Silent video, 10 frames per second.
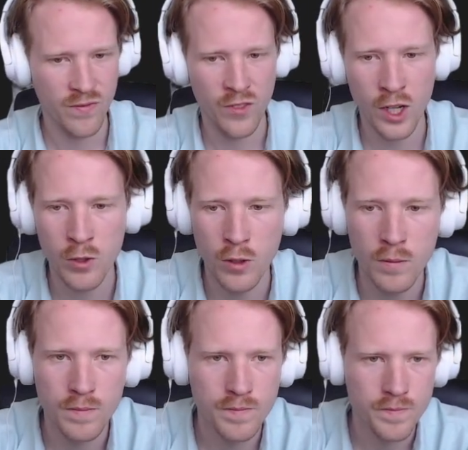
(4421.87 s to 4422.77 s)
Very
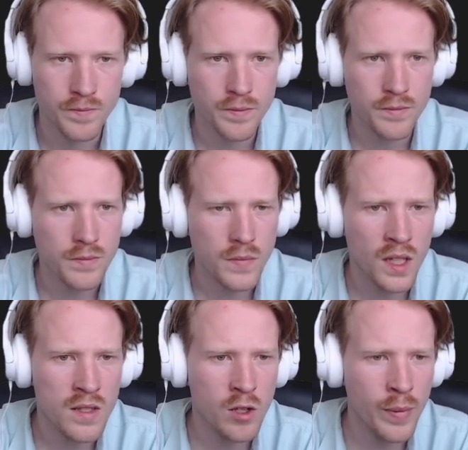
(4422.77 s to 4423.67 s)
cool.
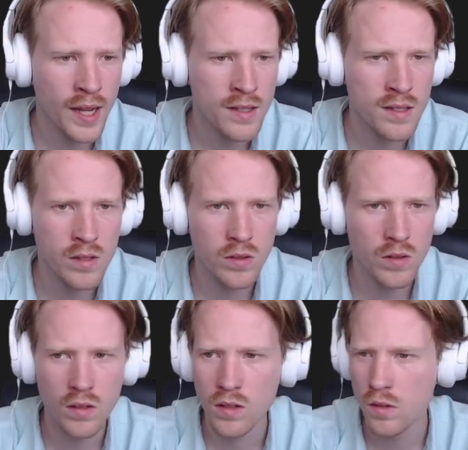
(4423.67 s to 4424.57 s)
Let's go back
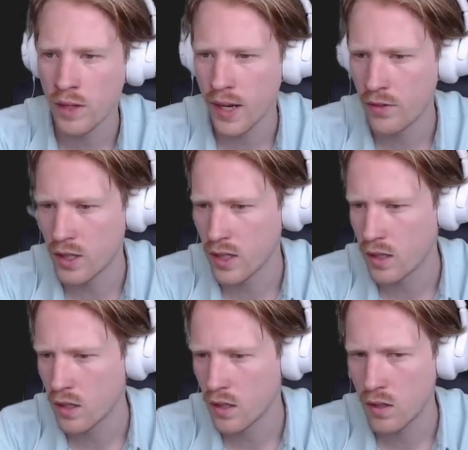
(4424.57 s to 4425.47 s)
to, well, not everything.
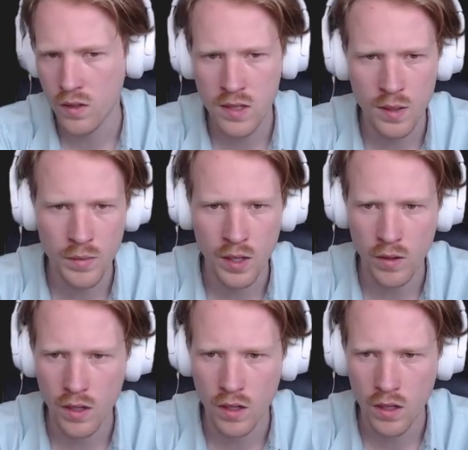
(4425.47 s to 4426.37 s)
There's something
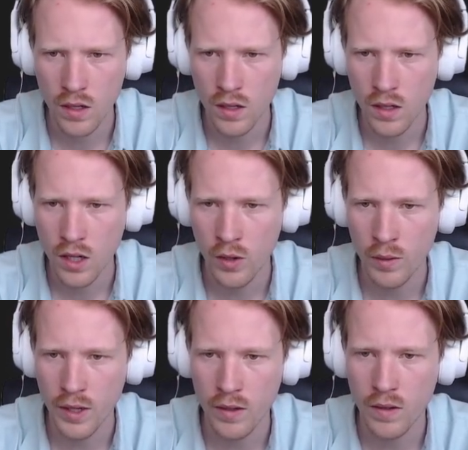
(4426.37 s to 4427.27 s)
wrong. Oh,
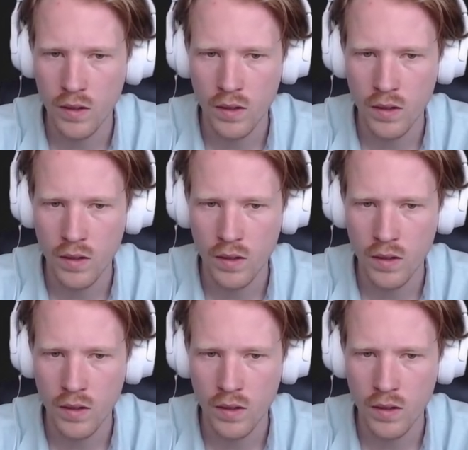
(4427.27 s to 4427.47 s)
here we go.